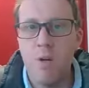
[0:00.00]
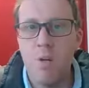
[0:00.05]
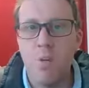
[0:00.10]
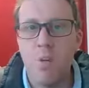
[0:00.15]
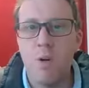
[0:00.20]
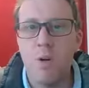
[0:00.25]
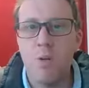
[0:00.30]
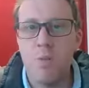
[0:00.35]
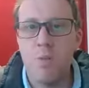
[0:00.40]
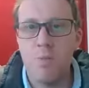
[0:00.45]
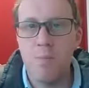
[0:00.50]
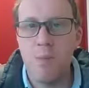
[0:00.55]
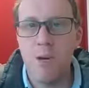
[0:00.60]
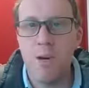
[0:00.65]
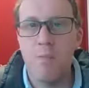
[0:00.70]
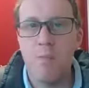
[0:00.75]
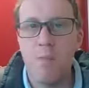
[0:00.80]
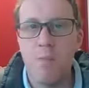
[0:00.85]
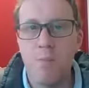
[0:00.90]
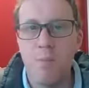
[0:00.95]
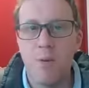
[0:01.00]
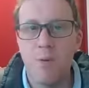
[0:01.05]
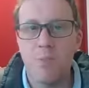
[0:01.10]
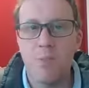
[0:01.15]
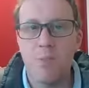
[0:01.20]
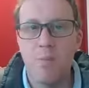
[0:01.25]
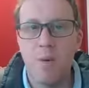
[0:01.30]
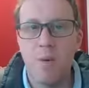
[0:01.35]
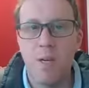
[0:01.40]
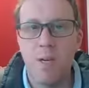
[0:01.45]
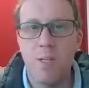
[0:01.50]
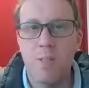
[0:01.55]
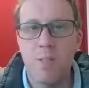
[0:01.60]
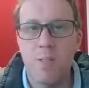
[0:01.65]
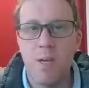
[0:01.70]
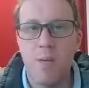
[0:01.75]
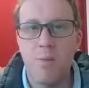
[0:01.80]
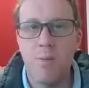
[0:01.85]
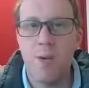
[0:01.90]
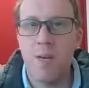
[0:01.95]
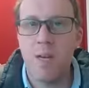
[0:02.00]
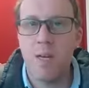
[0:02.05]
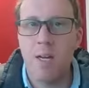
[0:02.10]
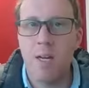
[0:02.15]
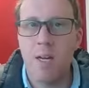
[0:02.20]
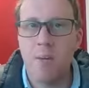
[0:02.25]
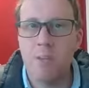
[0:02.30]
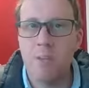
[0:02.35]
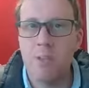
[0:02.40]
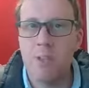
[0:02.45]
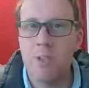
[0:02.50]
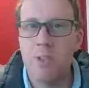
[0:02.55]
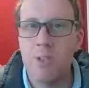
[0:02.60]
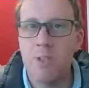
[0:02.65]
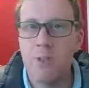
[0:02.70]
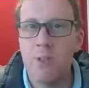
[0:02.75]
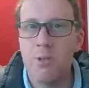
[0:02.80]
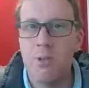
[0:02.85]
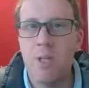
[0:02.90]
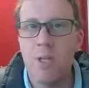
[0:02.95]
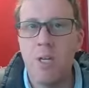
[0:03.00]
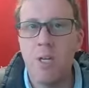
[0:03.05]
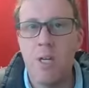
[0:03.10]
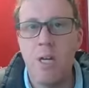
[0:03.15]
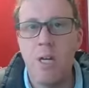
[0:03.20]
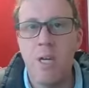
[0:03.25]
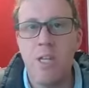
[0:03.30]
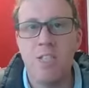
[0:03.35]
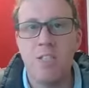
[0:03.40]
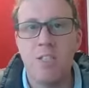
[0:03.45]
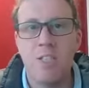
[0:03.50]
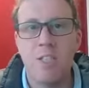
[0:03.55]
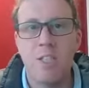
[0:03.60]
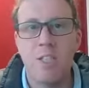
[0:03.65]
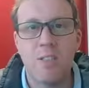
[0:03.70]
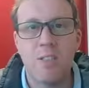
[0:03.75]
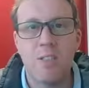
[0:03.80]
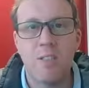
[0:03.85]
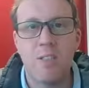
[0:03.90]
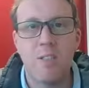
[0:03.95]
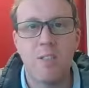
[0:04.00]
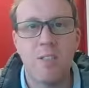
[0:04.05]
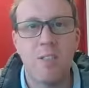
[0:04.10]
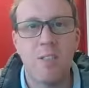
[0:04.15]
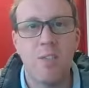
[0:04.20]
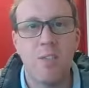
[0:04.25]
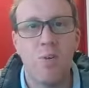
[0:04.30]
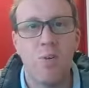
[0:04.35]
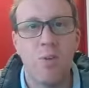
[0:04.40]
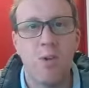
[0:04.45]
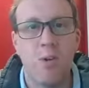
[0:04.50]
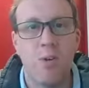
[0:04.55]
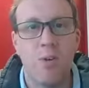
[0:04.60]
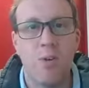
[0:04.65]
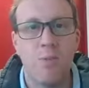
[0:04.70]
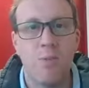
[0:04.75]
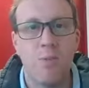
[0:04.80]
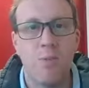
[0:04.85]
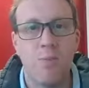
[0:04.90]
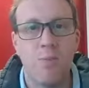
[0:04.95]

what is my responsibility when it comes to injustice in the world?